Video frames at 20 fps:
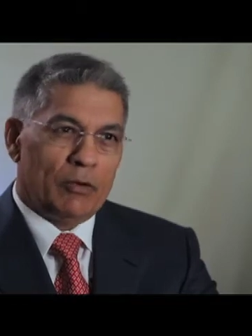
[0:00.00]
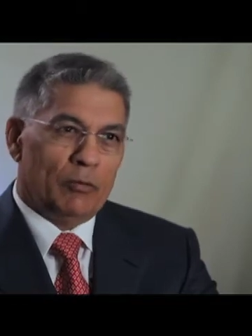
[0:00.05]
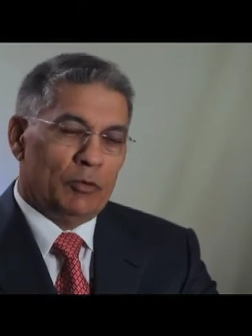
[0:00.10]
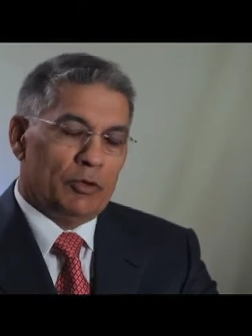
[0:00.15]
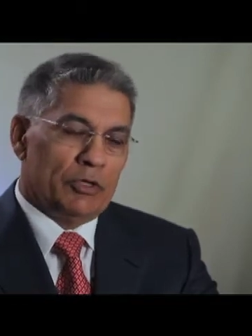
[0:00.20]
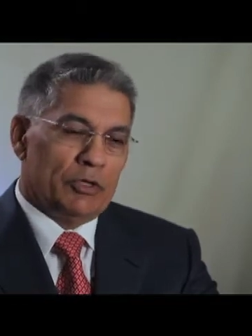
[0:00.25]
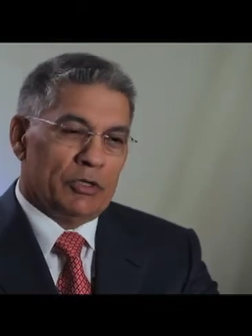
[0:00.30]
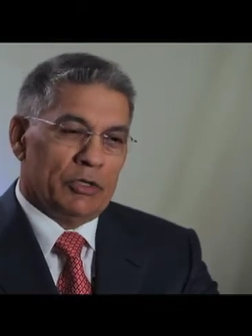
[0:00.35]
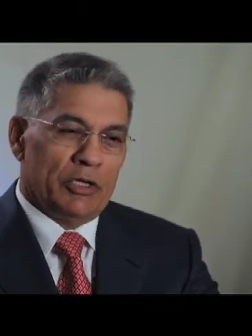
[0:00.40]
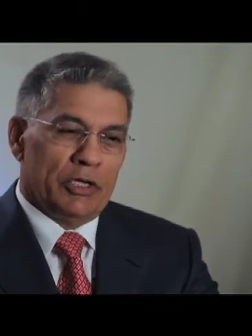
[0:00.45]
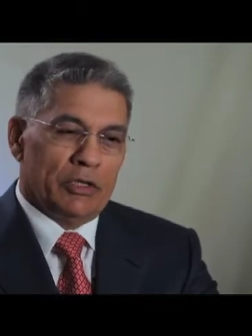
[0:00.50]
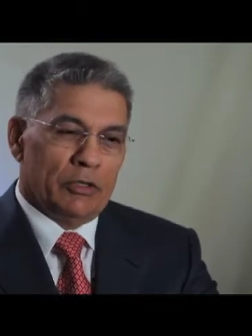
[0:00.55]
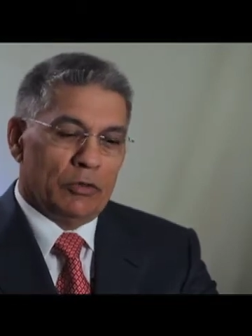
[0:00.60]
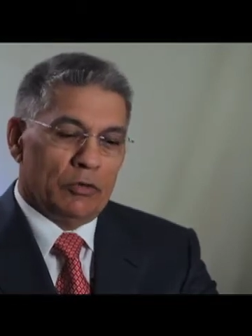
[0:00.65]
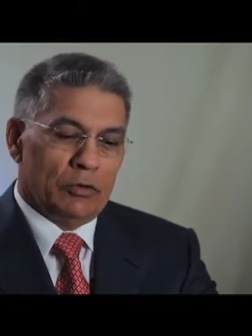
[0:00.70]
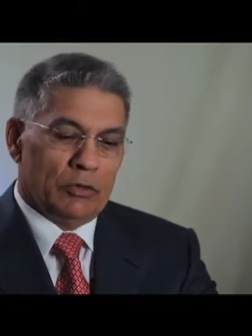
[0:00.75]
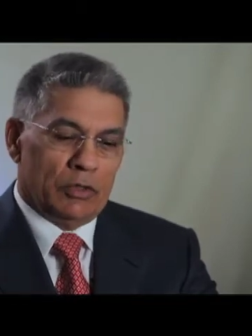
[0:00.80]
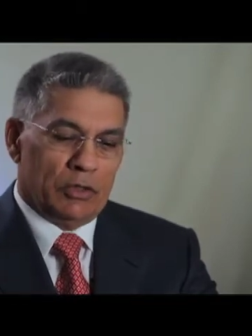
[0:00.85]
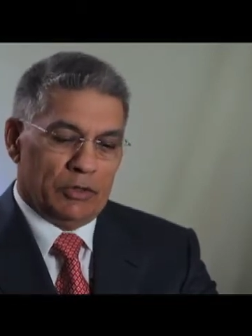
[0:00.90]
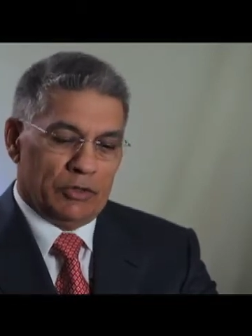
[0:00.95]
which is like
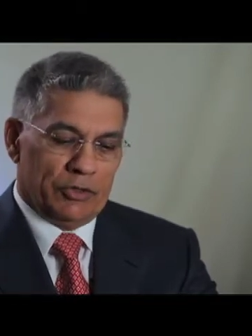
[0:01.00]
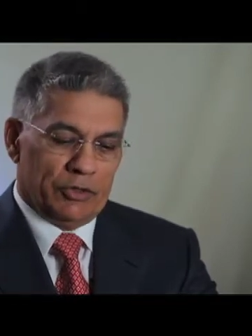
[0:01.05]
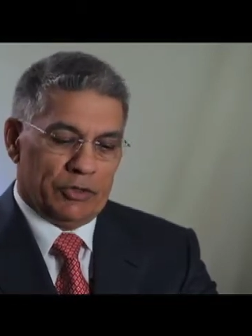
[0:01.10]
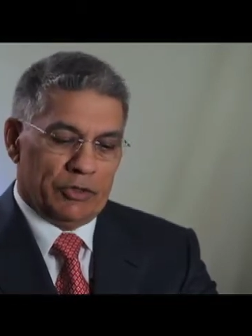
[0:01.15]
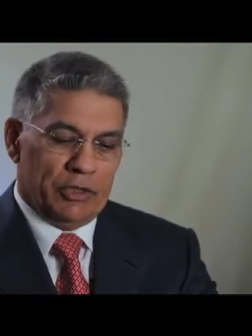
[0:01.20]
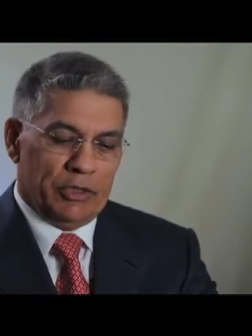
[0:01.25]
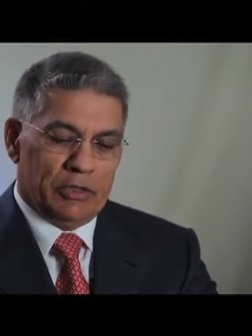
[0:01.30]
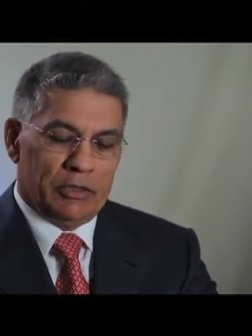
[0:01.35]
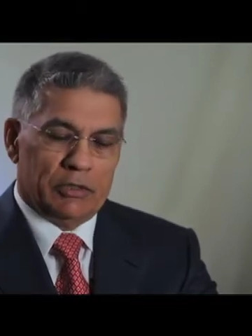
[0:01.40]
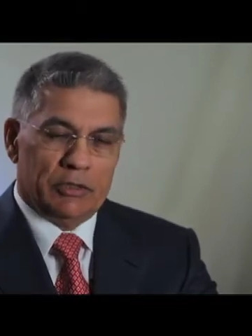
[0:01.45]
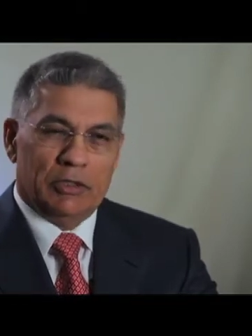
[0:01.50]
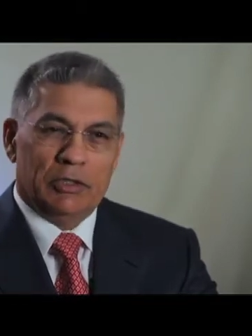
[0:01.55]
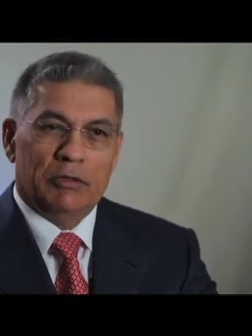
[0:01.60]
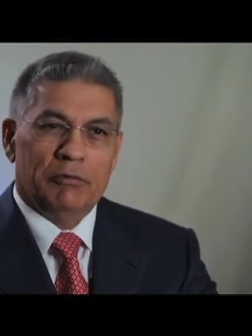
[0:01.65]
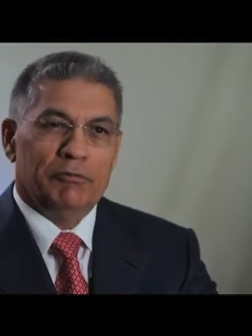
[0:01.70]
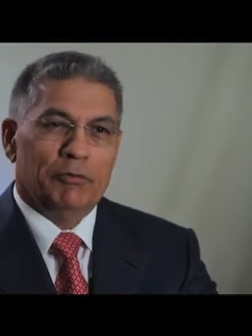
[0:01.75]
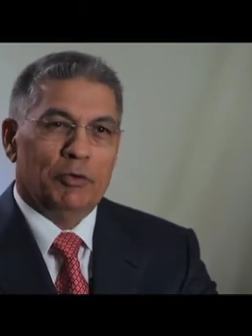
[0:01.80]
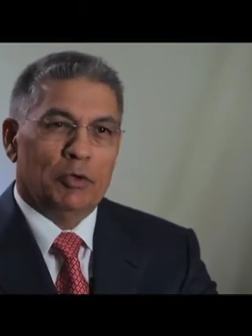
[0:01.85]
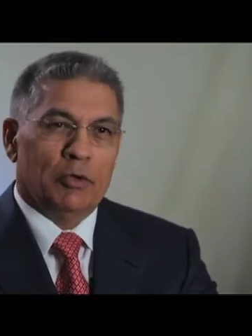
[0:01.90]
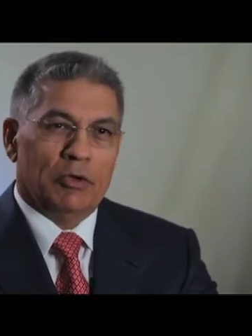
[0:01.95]
looking just as a
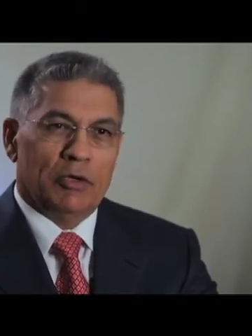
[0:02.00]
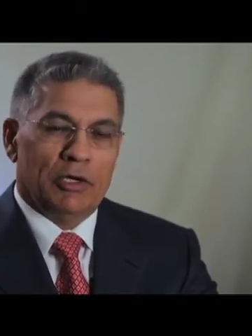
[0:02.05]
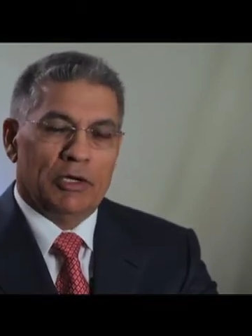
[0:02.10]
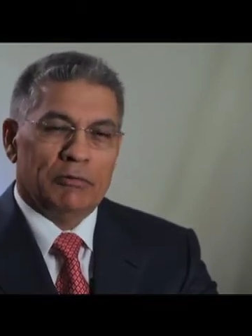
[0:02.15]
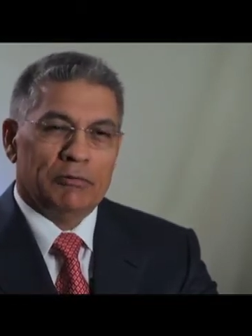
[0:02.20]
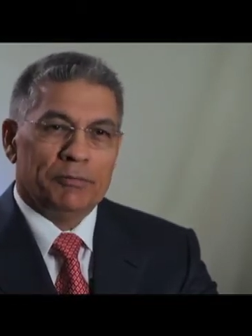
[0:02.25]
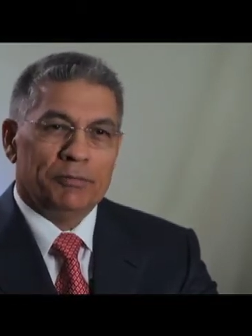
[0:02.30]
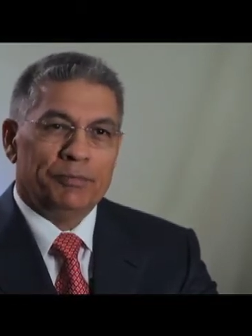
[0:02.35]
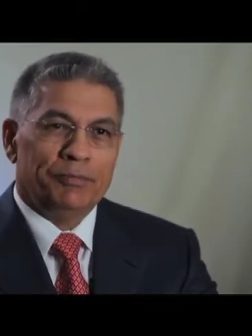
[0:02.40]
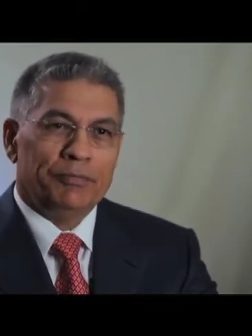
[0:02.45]
photograph.